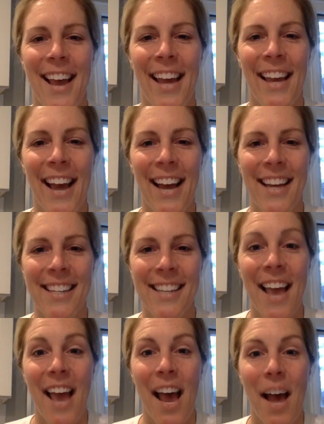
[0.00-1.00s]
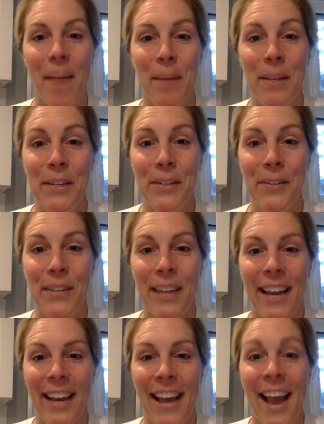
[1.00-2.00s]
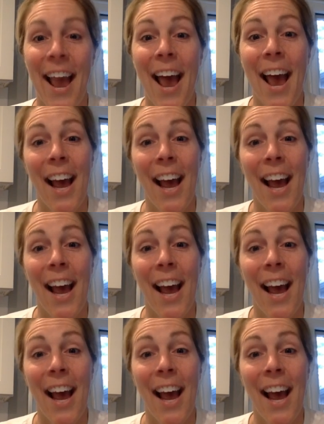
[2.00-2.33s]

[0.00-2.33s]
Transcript: Hey guys, happy Tuesday.